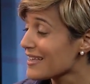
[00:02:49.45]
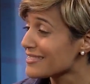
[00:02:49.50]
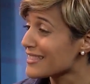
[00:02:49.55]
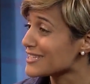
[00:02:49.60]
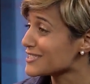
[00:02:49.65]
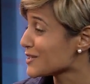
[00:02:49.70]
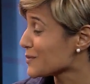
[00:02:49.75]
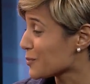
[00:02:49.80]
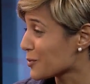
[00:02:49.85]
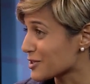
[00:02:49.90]

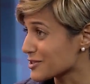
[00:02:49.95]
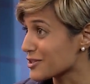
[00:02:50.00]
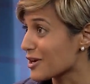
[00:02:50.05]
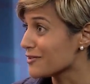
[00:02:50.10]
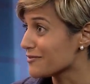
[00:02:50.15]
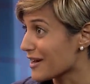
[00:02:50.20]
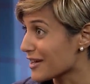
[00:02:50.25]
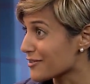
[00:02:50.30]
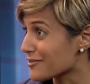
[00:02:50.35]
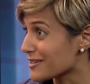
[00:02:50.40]
that supports
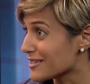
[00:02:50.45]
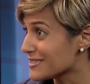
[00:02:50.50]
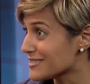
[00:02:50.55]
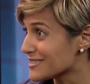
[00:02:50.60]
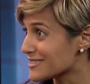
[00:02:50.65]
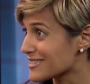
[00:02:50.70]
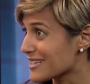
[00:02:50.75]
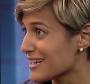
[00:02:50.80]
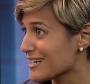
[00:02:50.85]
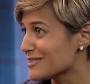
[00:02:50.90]
our
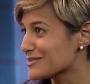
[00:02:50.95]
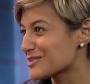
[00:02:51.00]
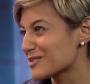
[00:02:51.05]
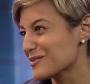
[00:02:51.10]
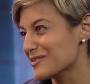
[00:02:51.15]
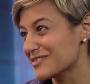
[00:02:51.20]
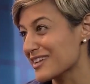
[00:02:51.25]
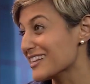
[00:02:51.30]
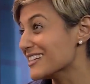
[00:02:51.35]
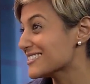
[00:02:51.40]
veterans. Uh, so
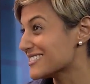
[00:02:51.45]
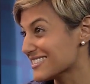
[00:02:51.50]
we've done it